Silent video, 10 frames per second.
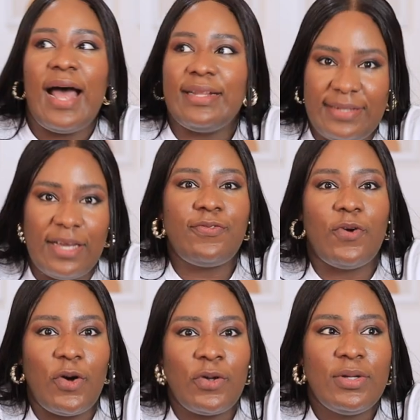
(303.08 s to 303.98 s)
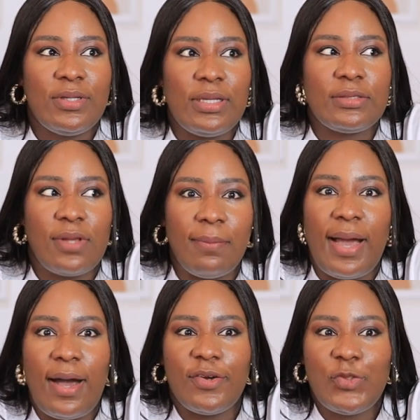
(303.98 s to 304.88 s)
and therefore
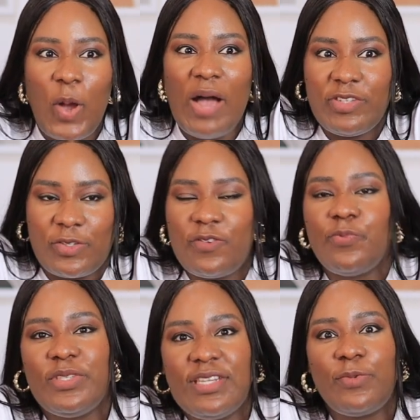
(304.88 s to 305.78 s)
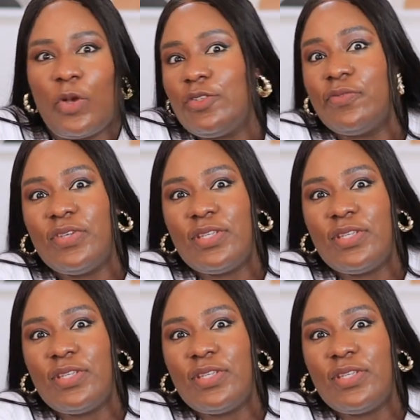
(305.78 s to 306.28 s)
somehow you have a successful business because of